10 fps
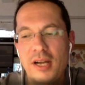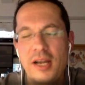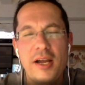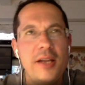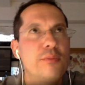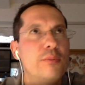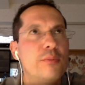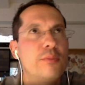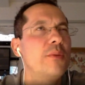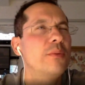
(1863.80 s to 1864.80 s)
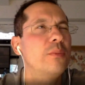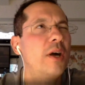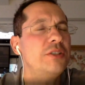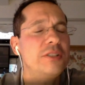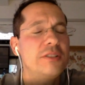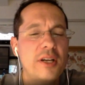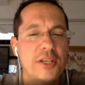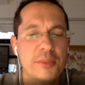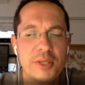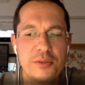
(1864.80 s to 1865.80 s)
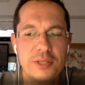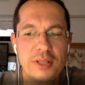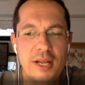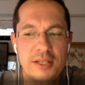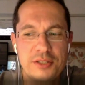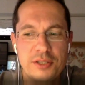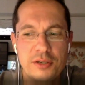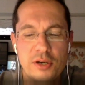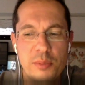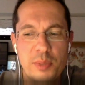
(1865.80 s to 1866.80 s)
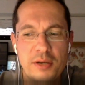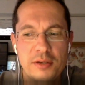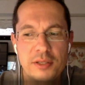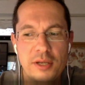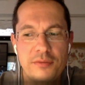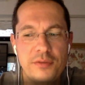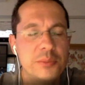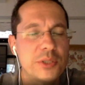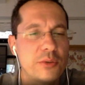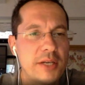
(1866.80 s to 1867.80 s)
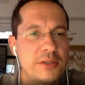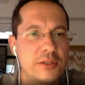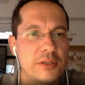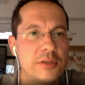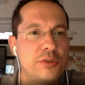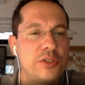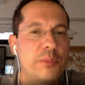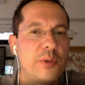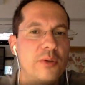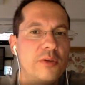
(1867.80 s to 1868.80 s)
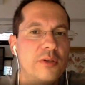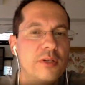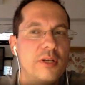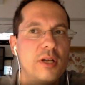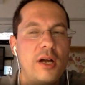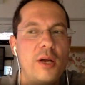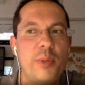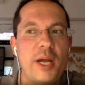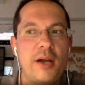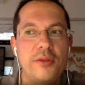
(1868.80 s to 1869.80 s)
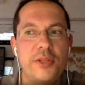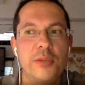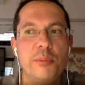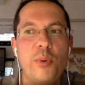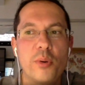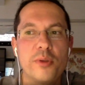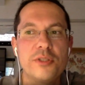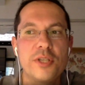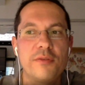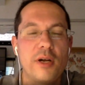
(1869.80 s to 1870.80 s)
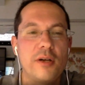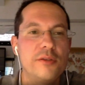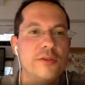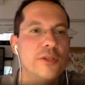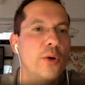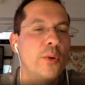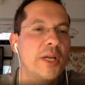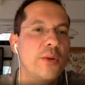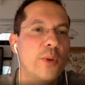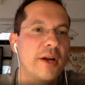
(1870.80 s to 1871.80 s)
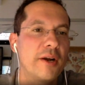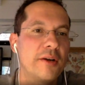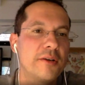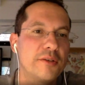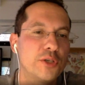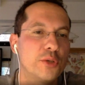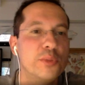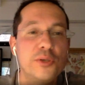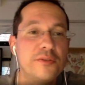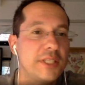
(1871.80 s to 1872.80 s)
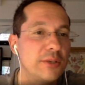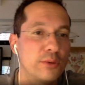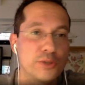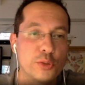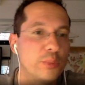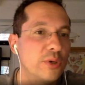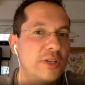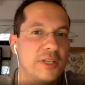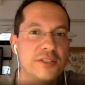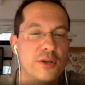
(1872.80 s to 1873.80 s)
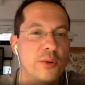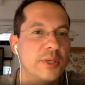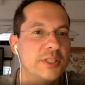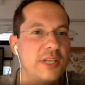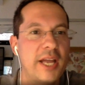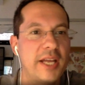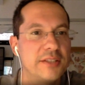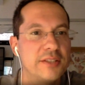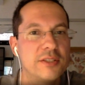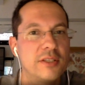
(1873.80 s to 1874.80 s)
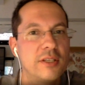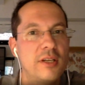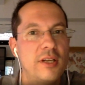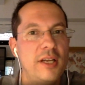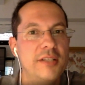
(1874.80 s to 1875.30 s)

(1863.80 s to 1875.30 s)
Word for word: I I, I watched a documentary last year about a, a film director who spoke about the importance of knowing where your movie or your book is going to end Mm-hmm.